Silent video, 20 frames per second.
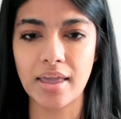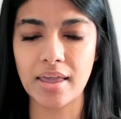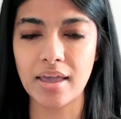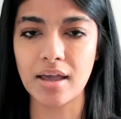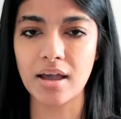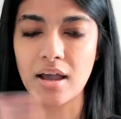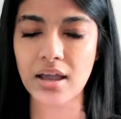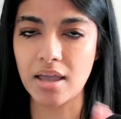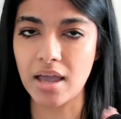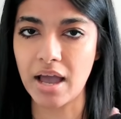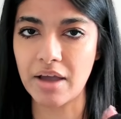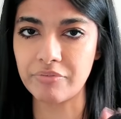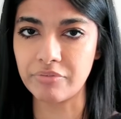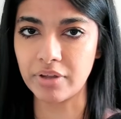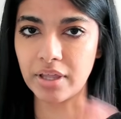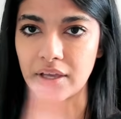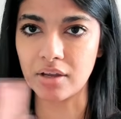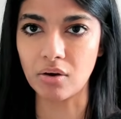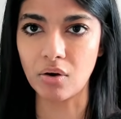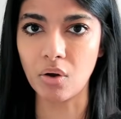I have
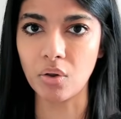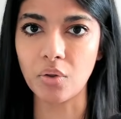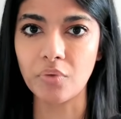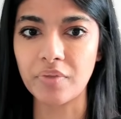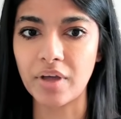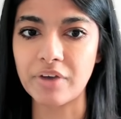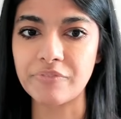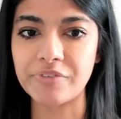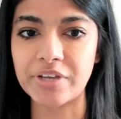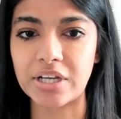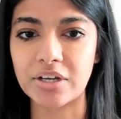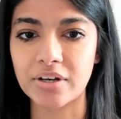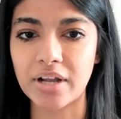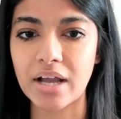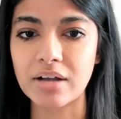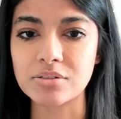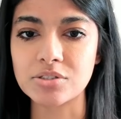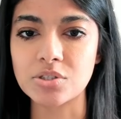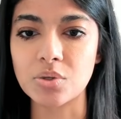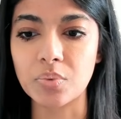like all of that figured
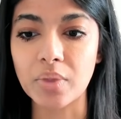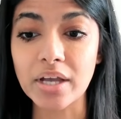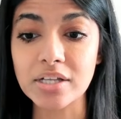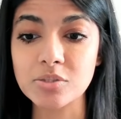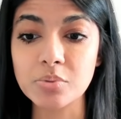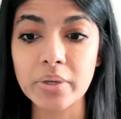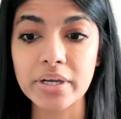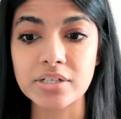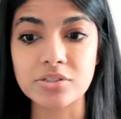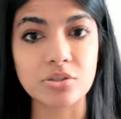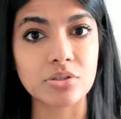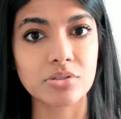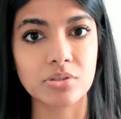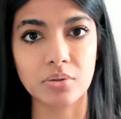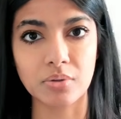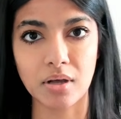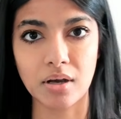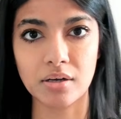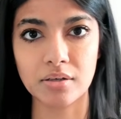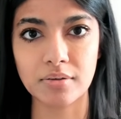out. So that's why it took so
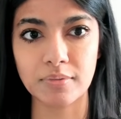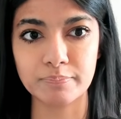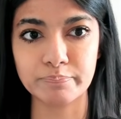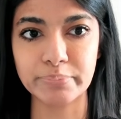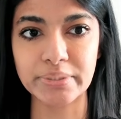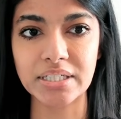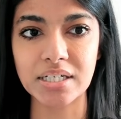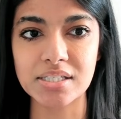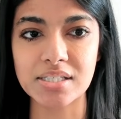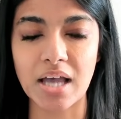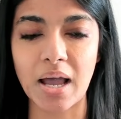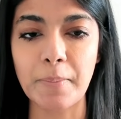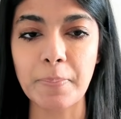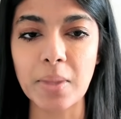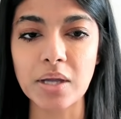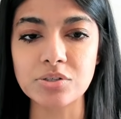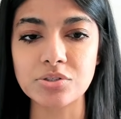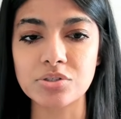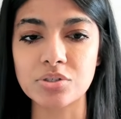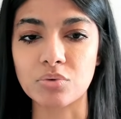long, because I'm
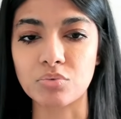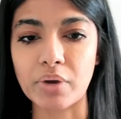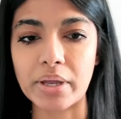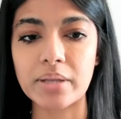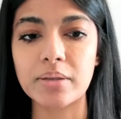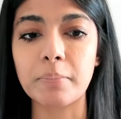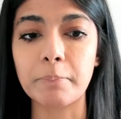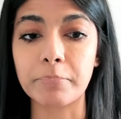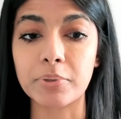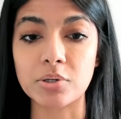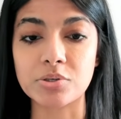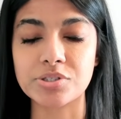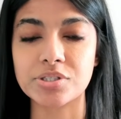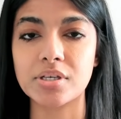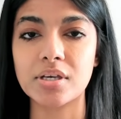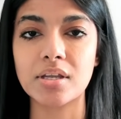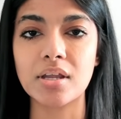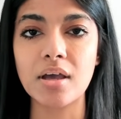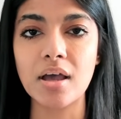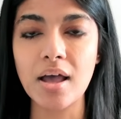not just a random
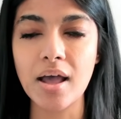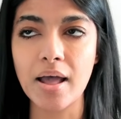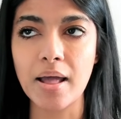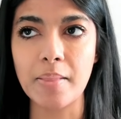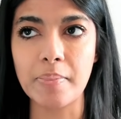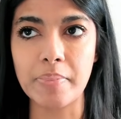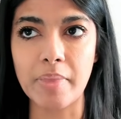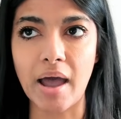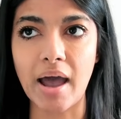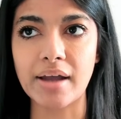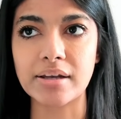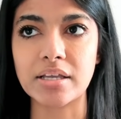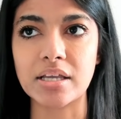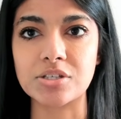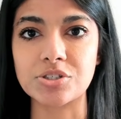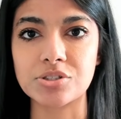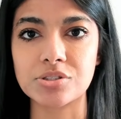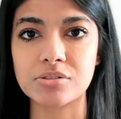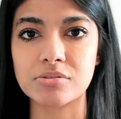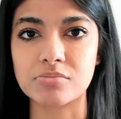person that
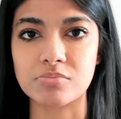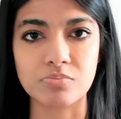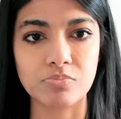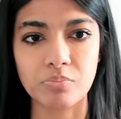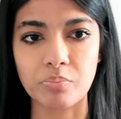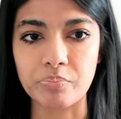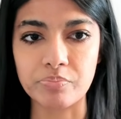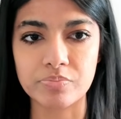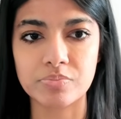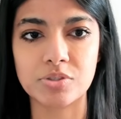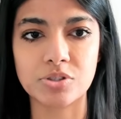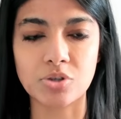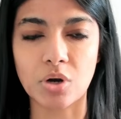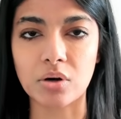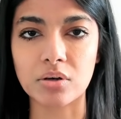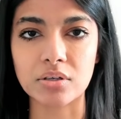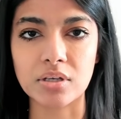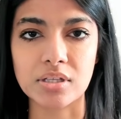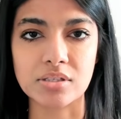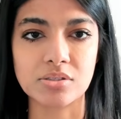can just
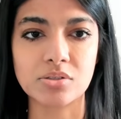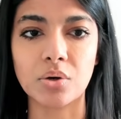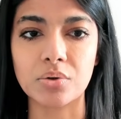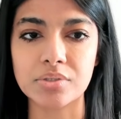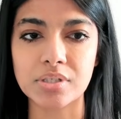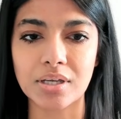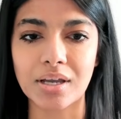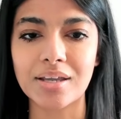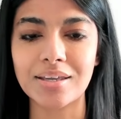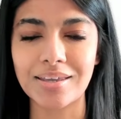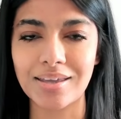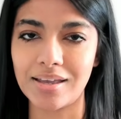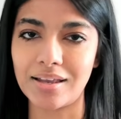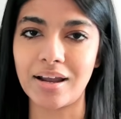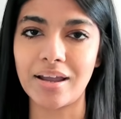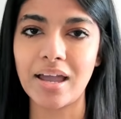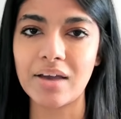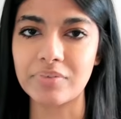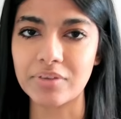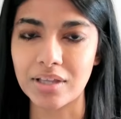start consulting. I can't.
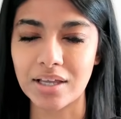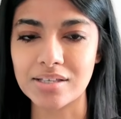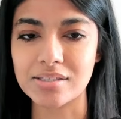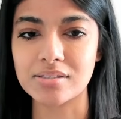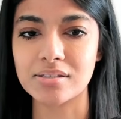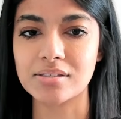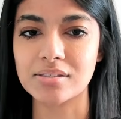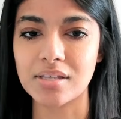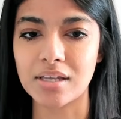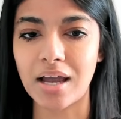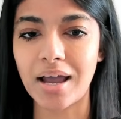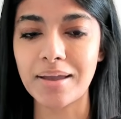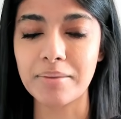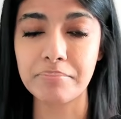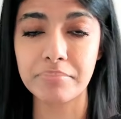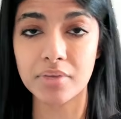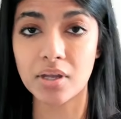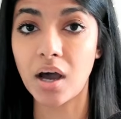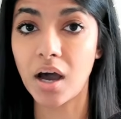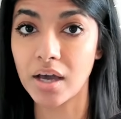I have a license, and
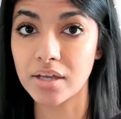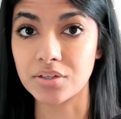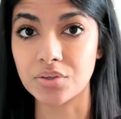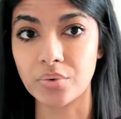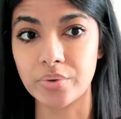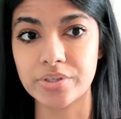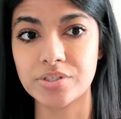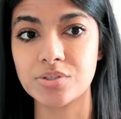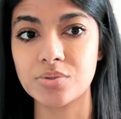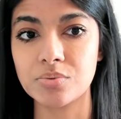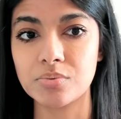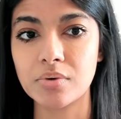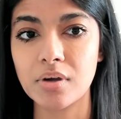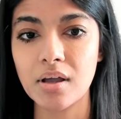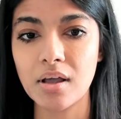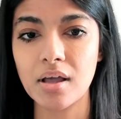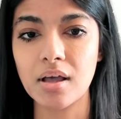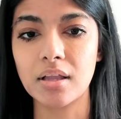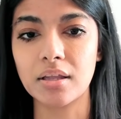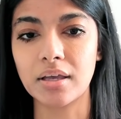I'm not going to,
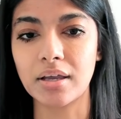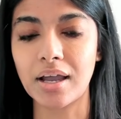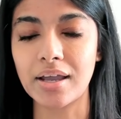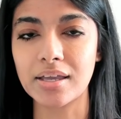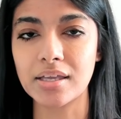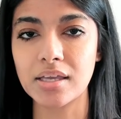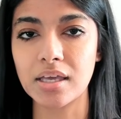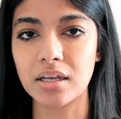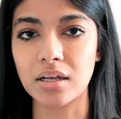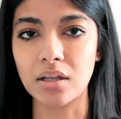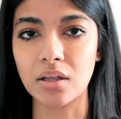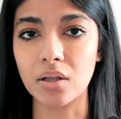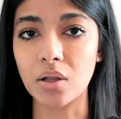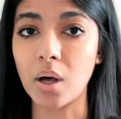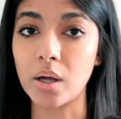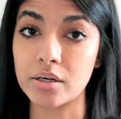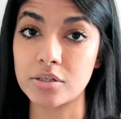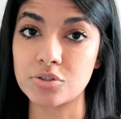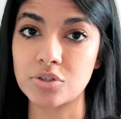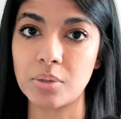like, I can get in a
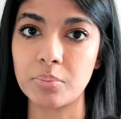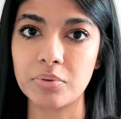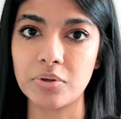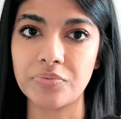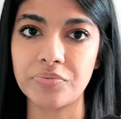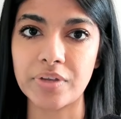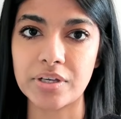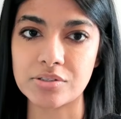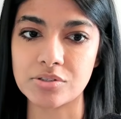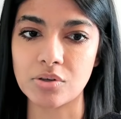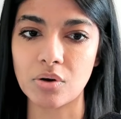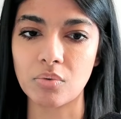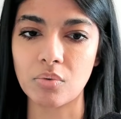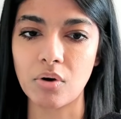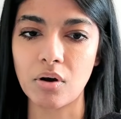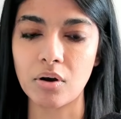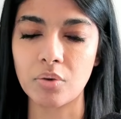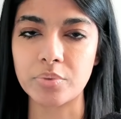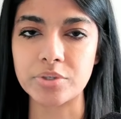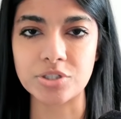lot of trouble if things go
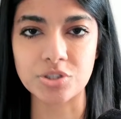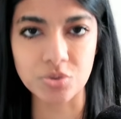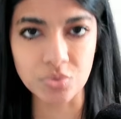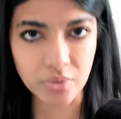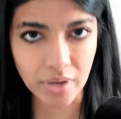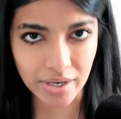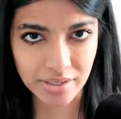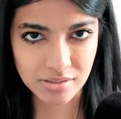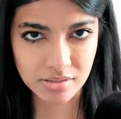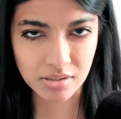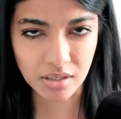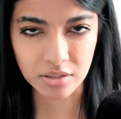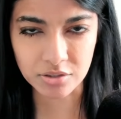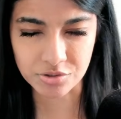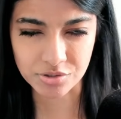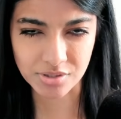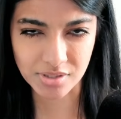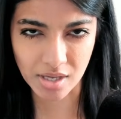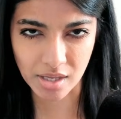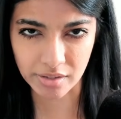wrong, which you guys
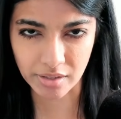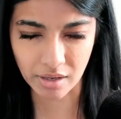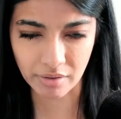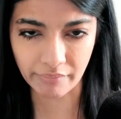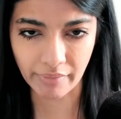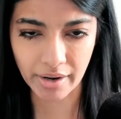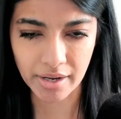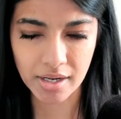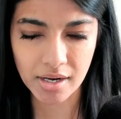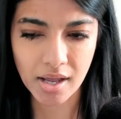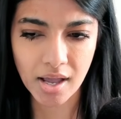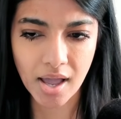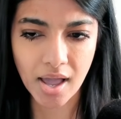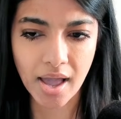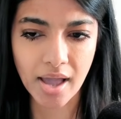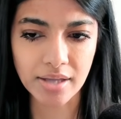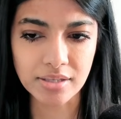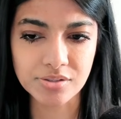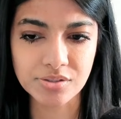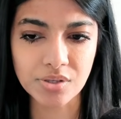understand that, right?
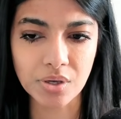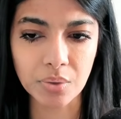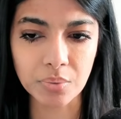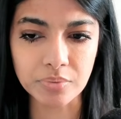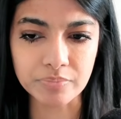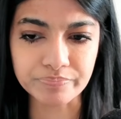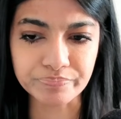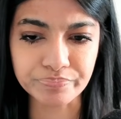And so